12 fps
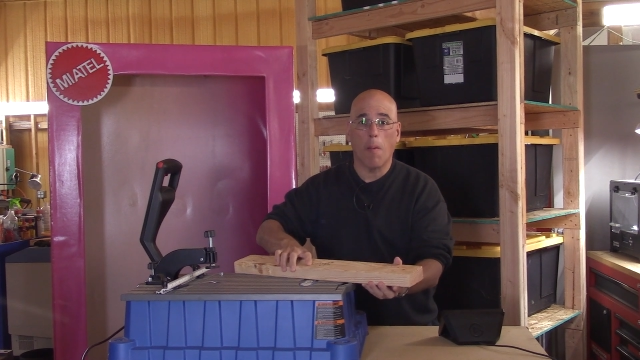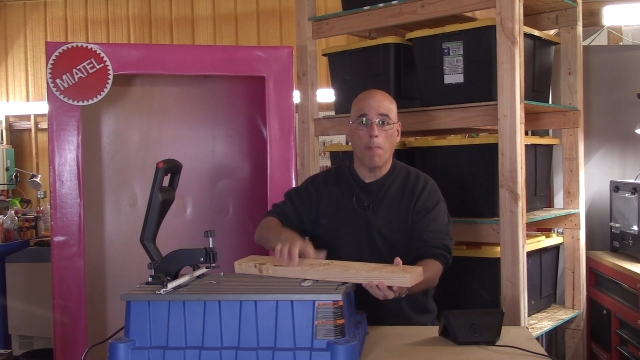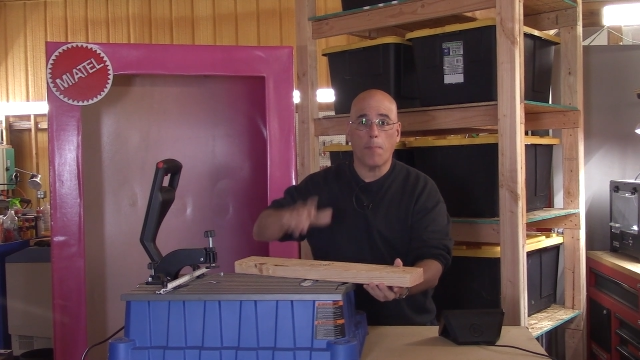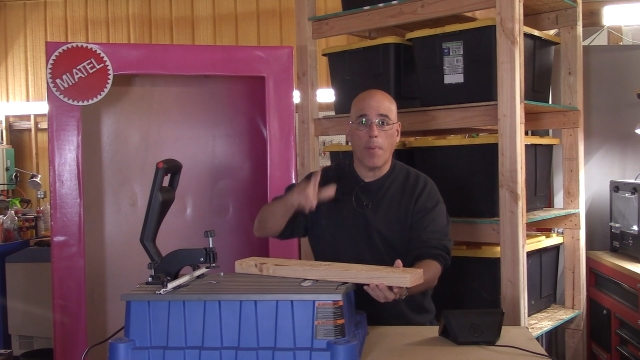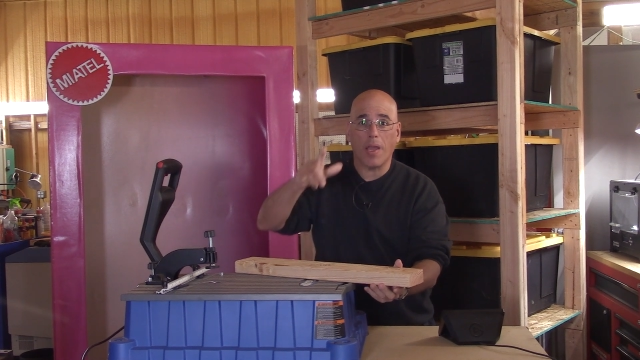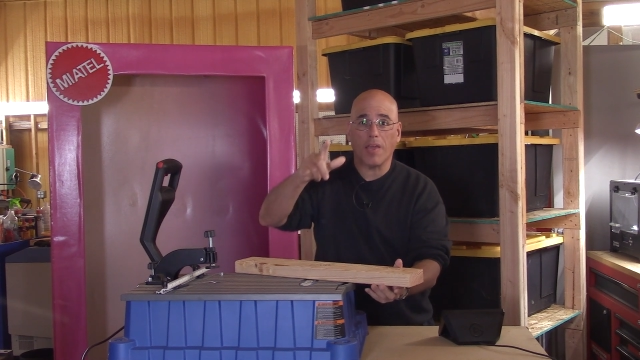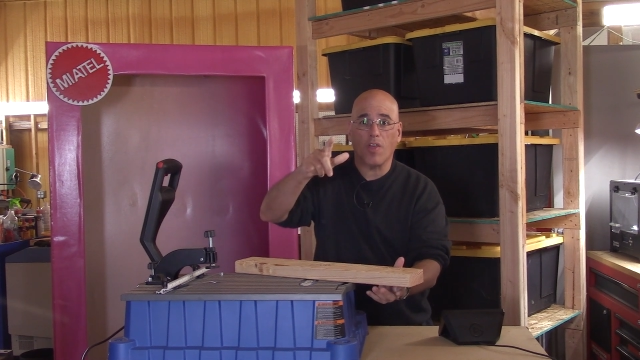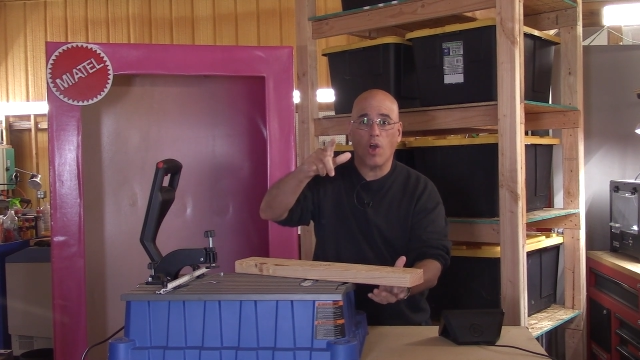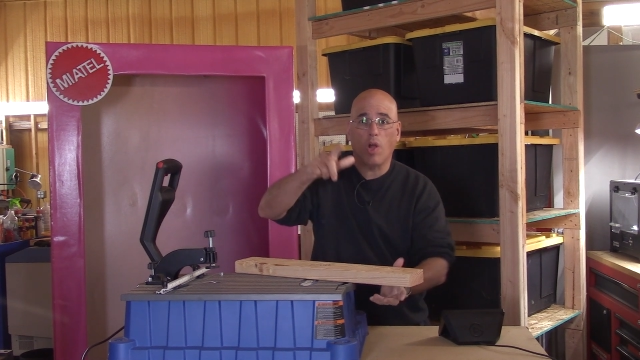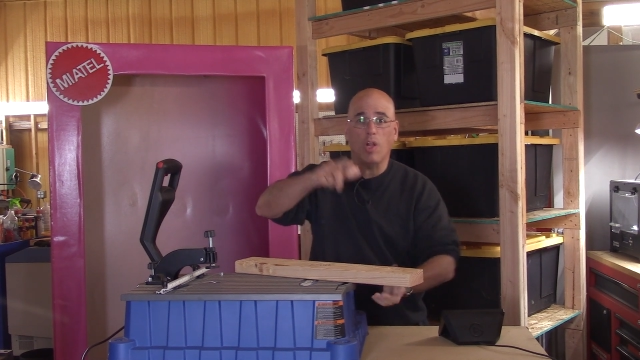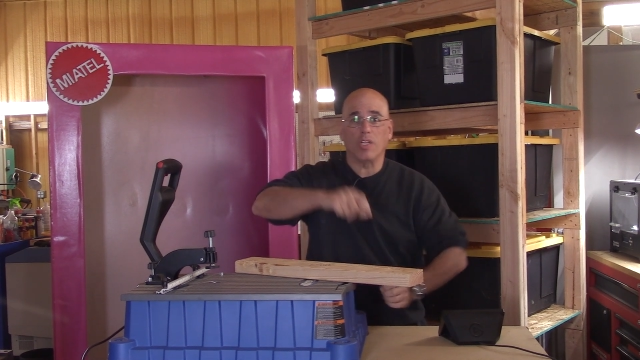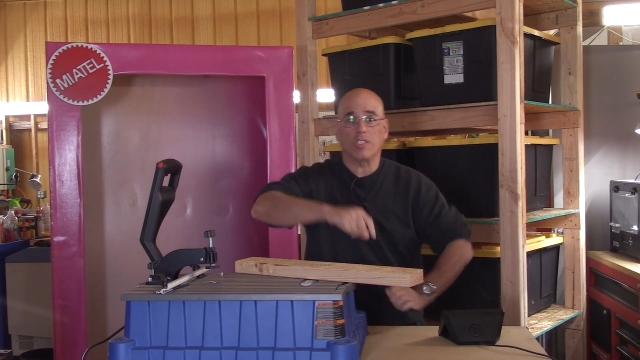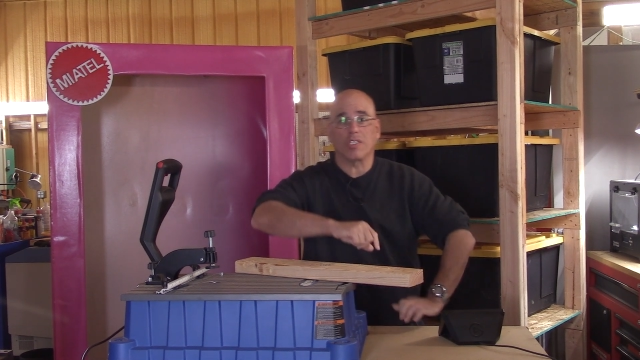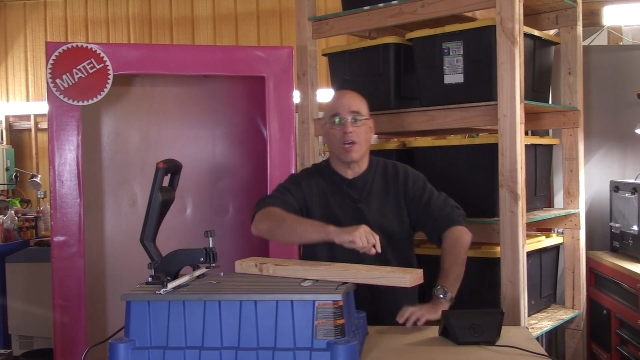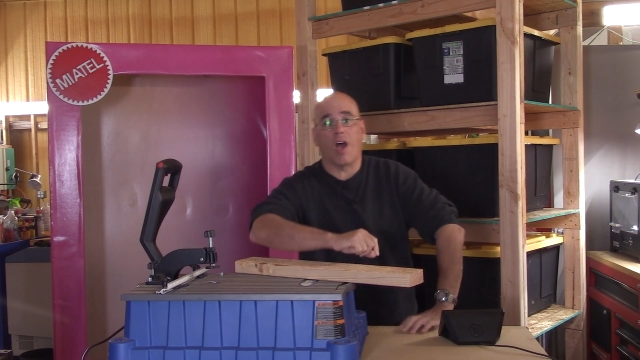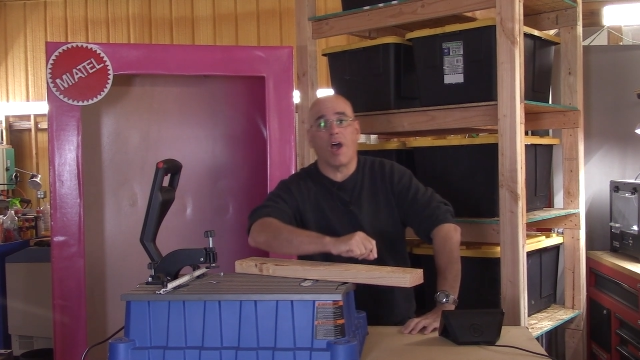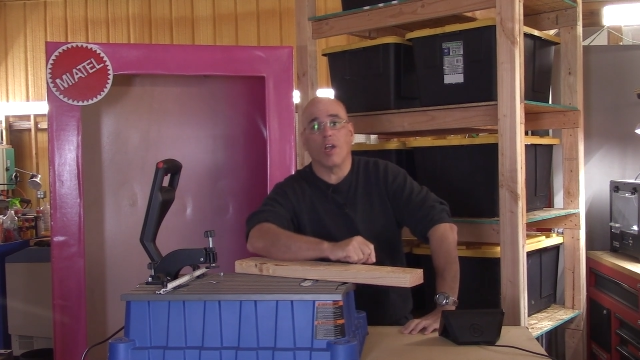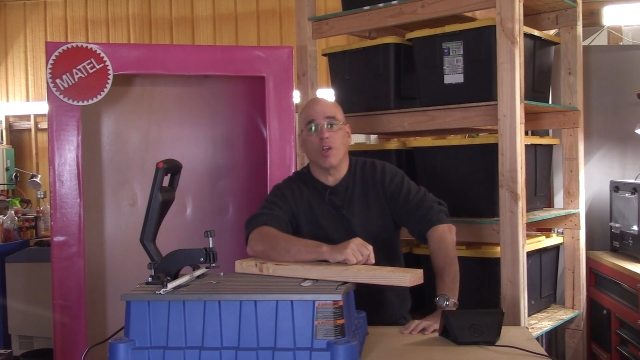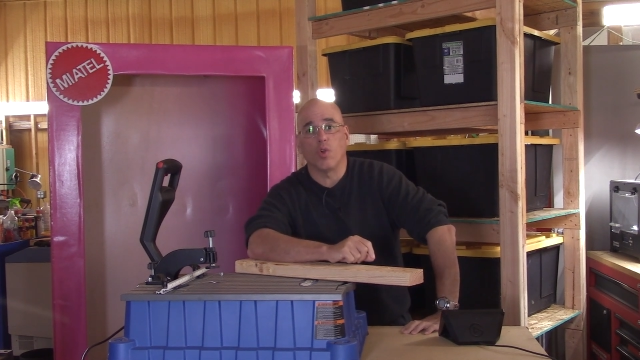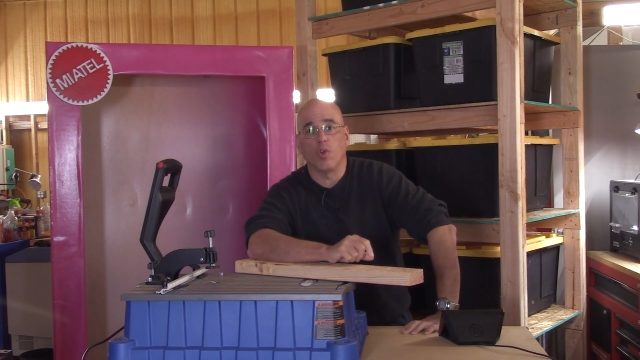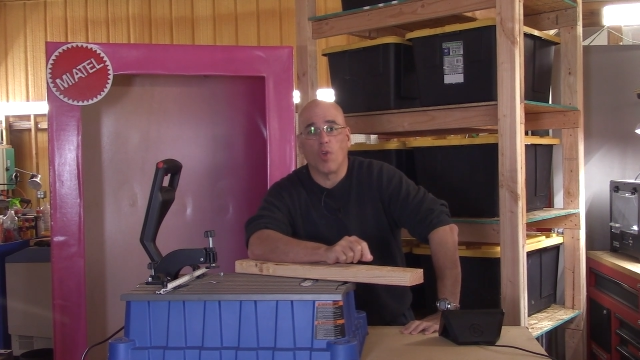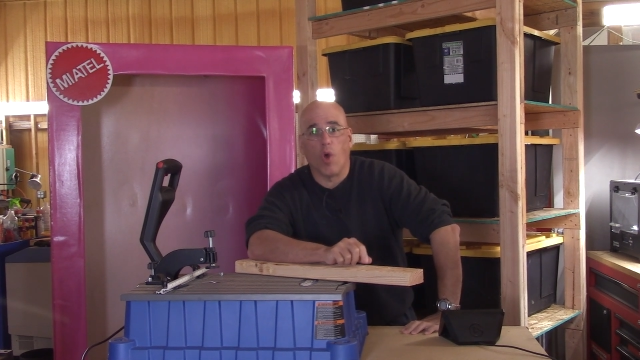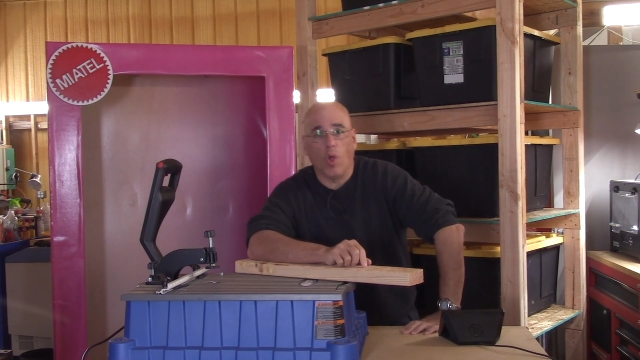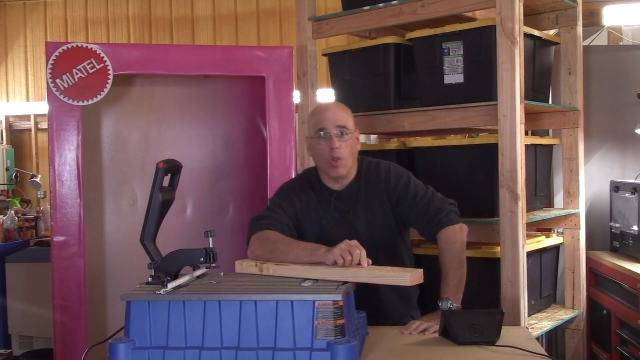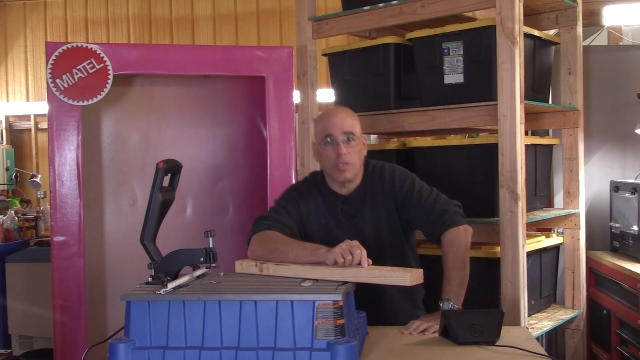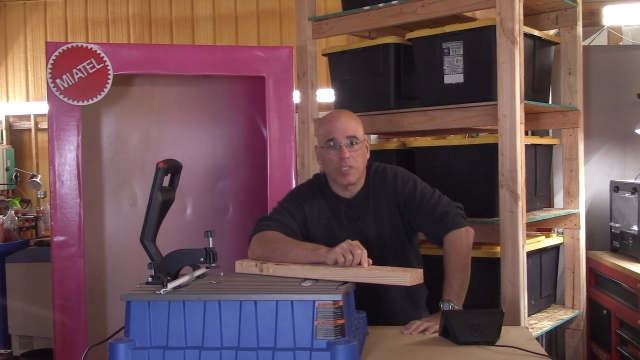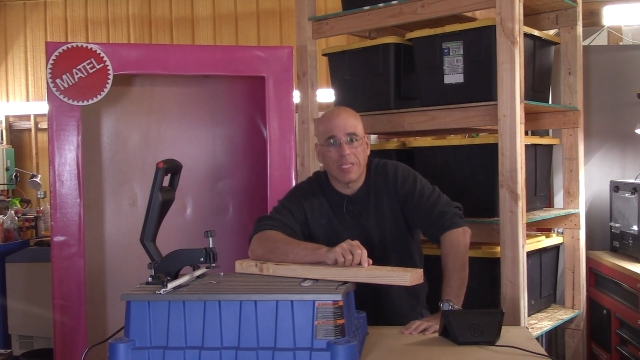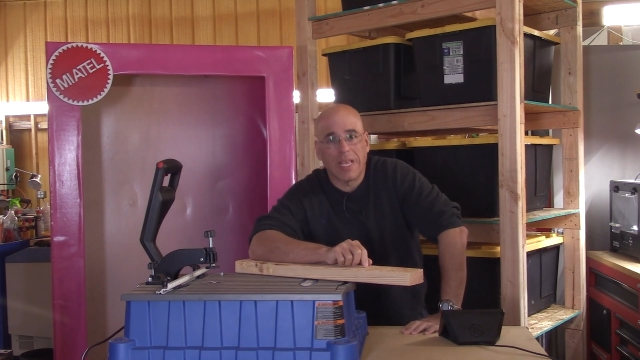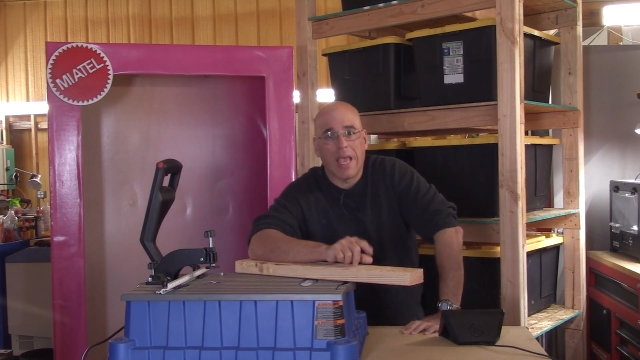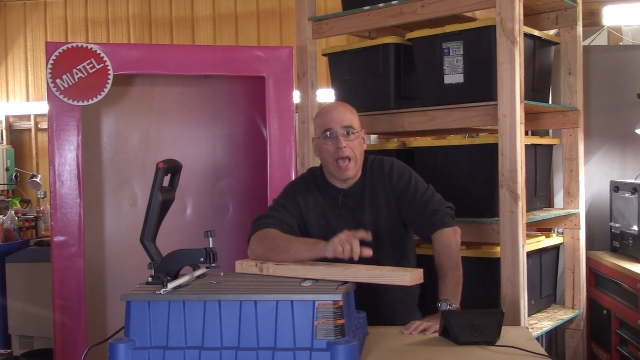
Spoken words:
pocket holes are good holes.